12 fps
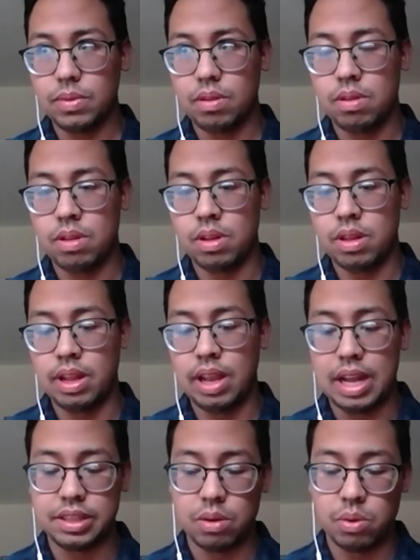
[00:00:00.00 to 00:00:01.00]

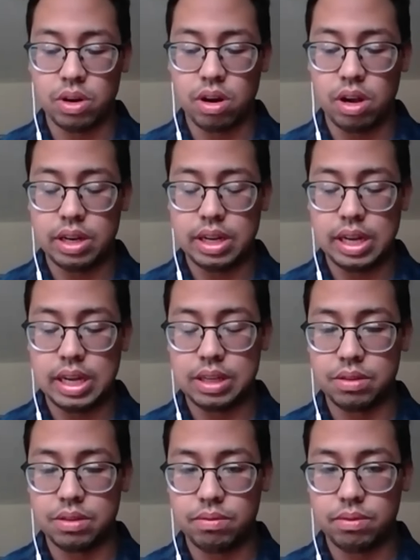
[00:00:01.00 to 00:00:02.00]
lands that we're on
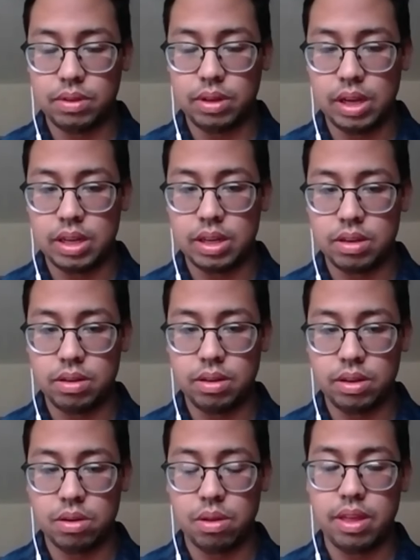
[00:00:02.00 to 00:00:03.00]
and
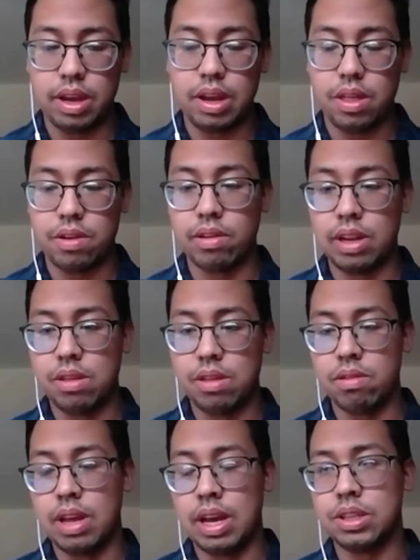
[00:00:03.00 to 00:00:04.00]
you know, think thoroughly through
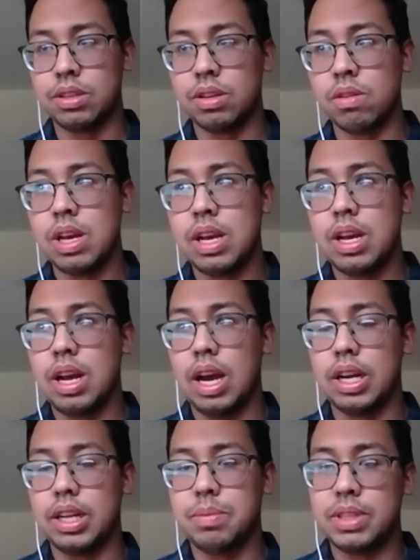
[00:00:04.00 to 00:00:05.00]
that. So
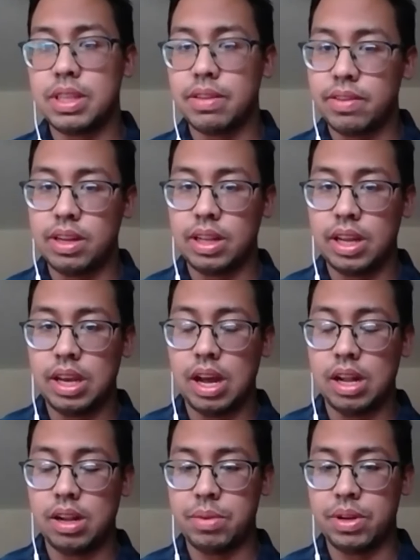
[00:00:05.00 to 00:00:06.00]
specifically,
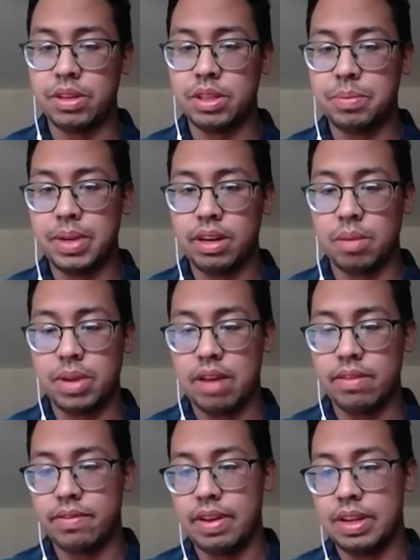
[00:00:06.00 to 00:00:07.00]
I'm going to speak on behalf
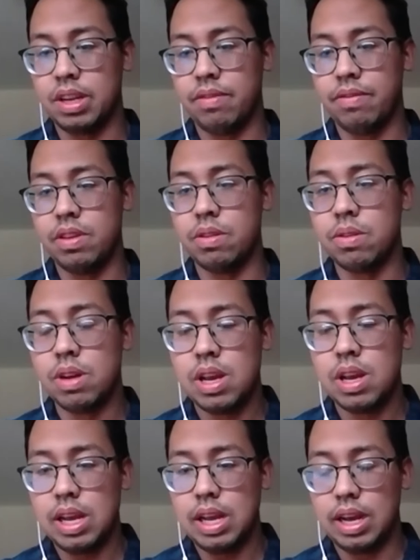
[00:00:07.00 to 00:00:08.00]
of SFU.
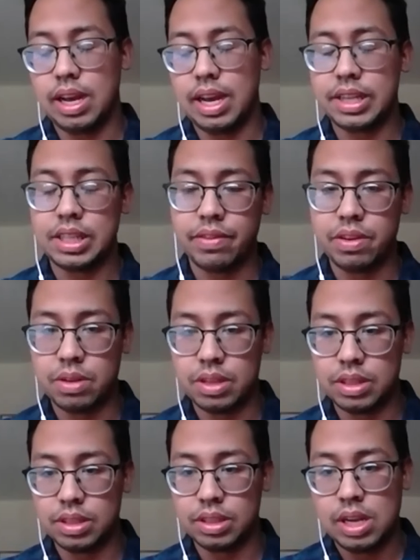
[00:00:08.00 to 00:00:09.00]
SFU
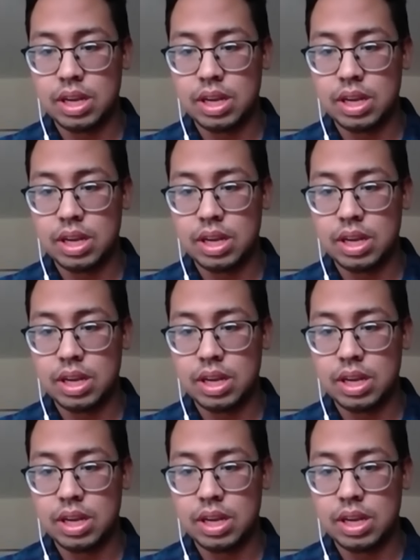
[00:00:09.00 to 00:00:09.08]
is